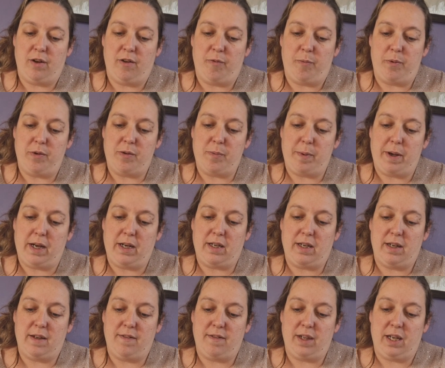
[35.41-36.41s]
of
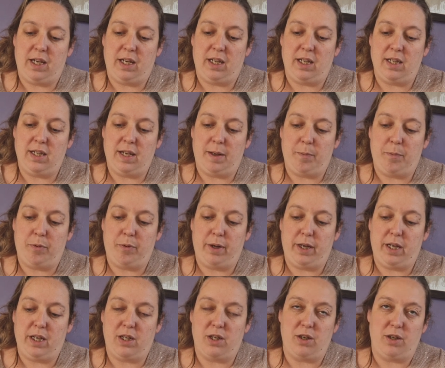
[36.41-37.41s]
perspectives in
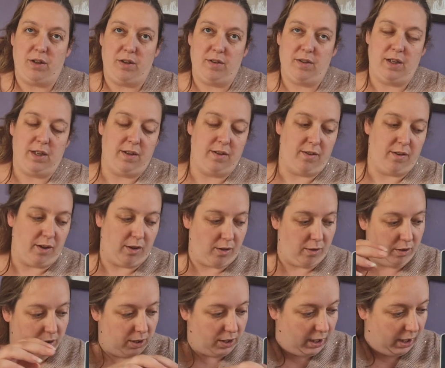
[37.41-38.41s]
contemporary issues in
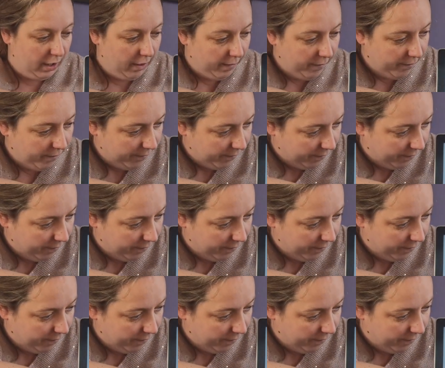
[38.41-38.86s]
psychology.